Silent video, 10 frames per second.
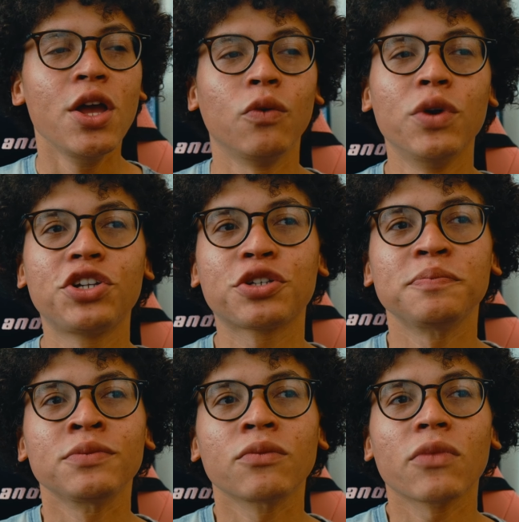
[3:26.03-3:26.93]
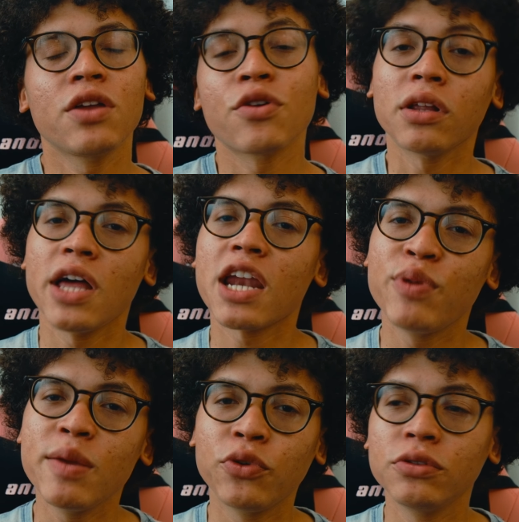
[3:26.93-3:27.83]
which there are a lot of
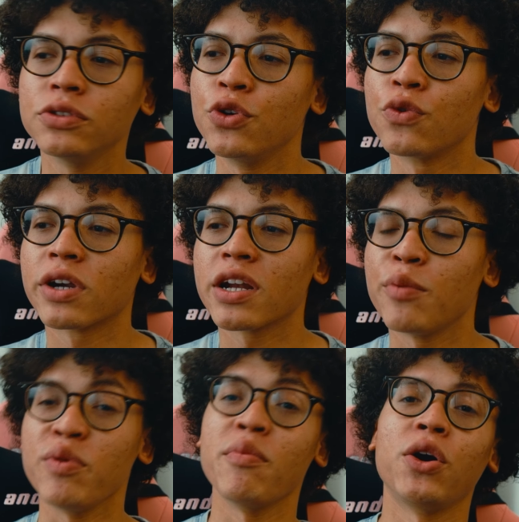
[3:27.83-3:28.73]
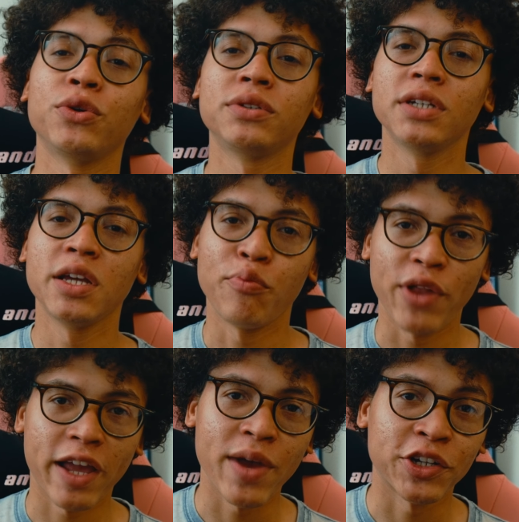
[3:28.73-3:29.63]
people who are gonna bemoan
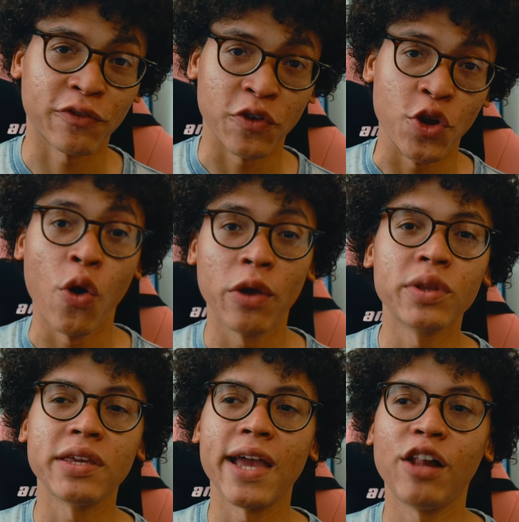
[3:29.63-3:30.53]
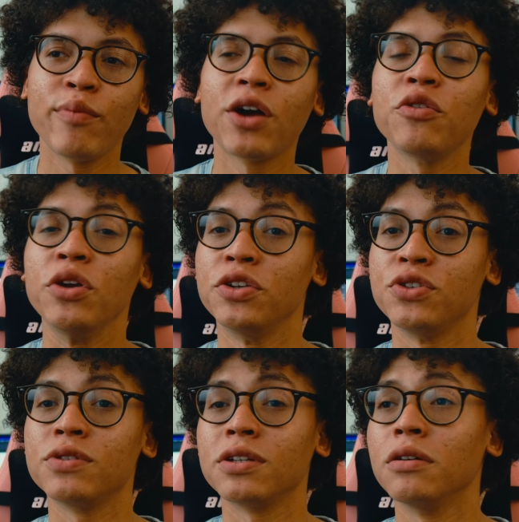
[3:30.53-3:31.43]
Blackmagic for going with the L-Mount
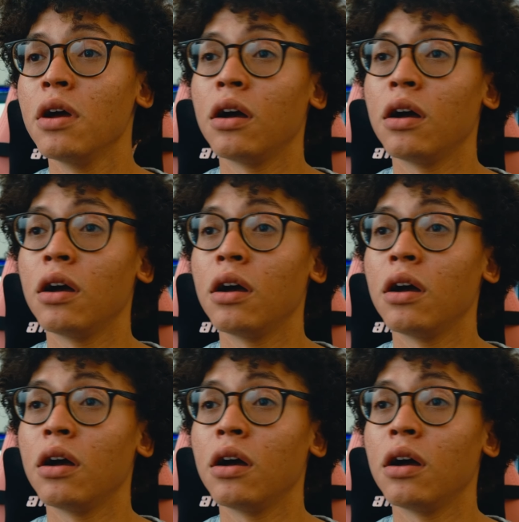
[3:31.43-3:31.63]
due to,